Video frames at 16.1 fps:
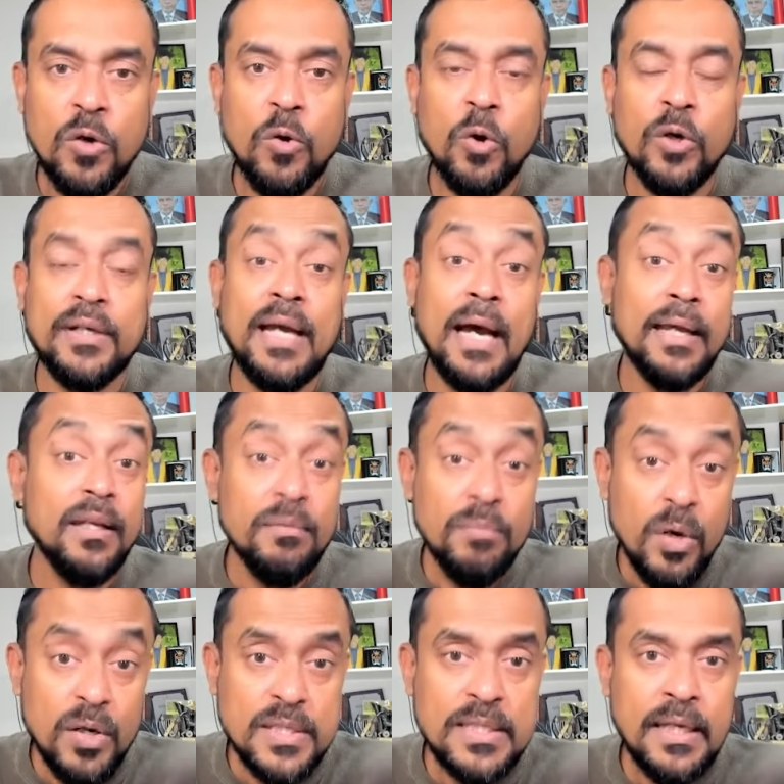or tiger
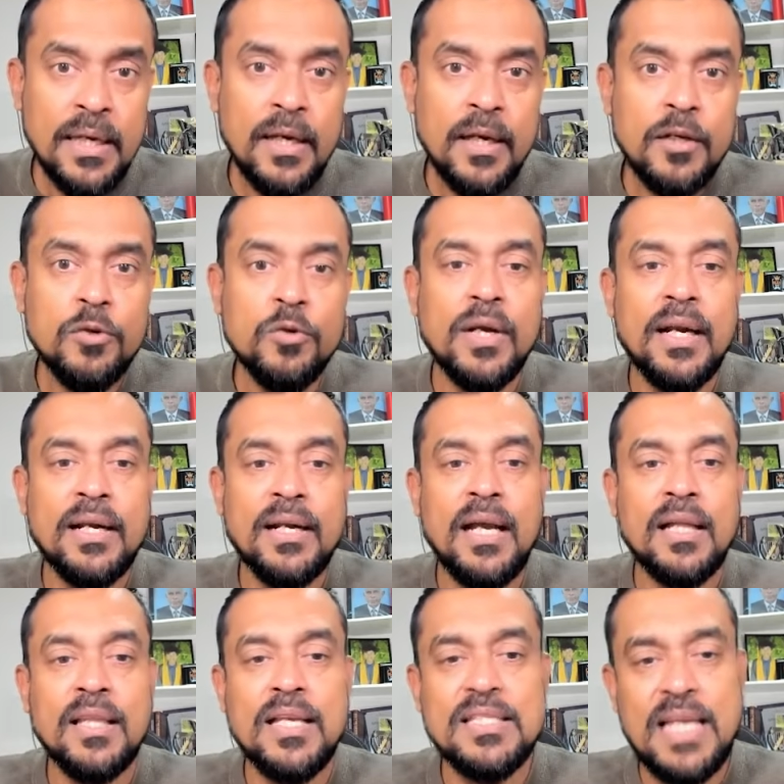box to
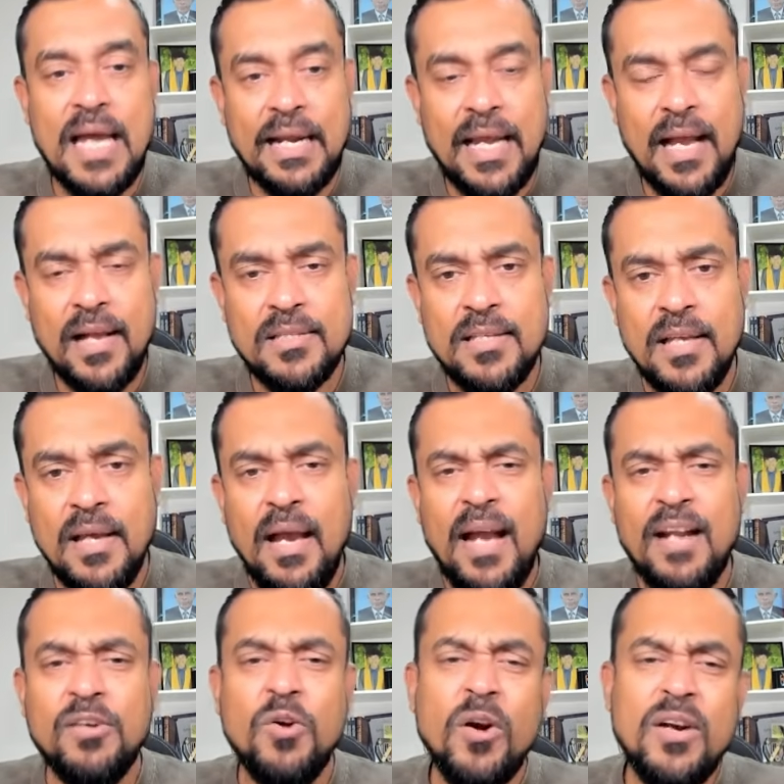conduct these attacks.
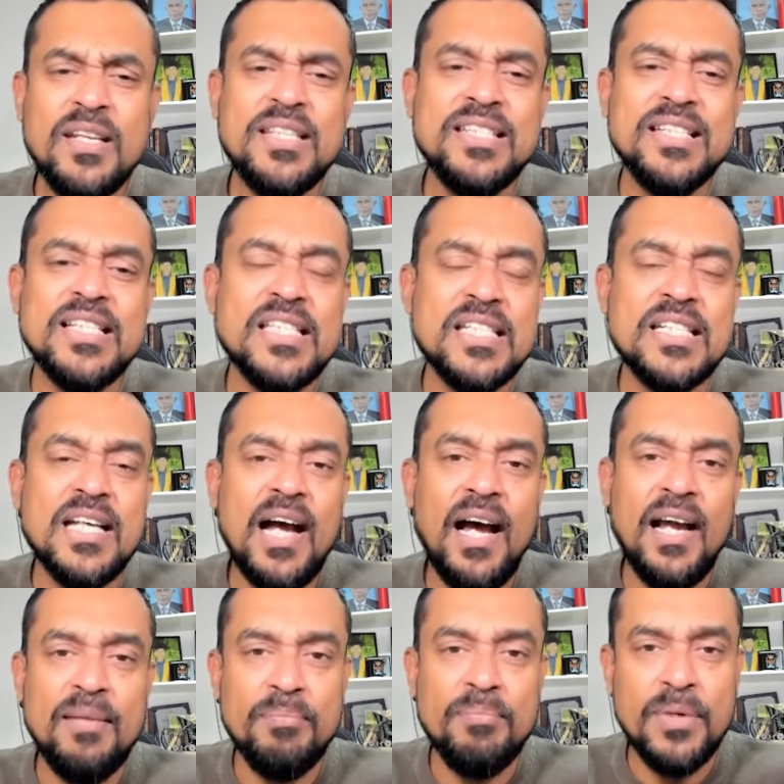And not just
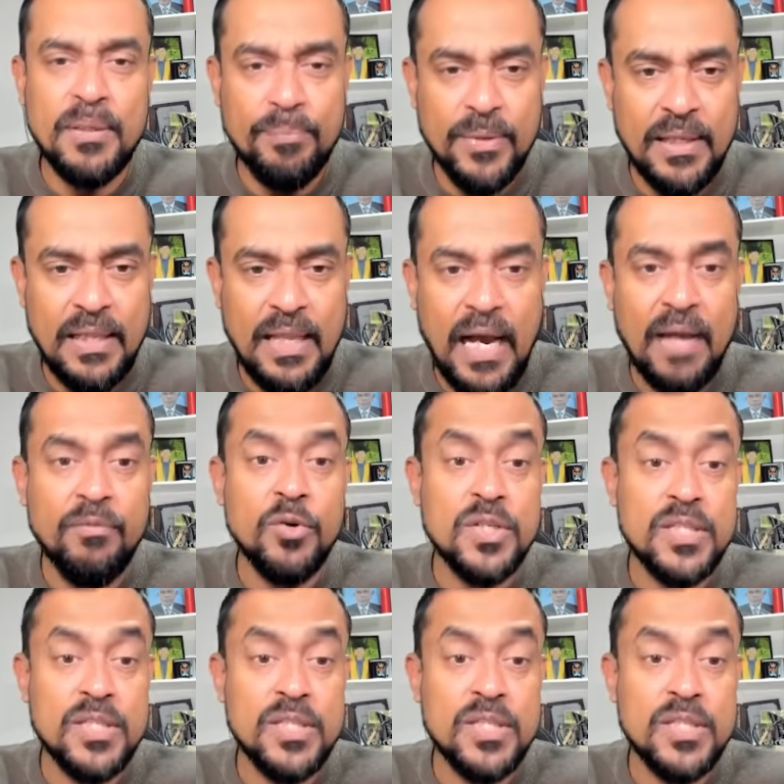Kali Purple, I would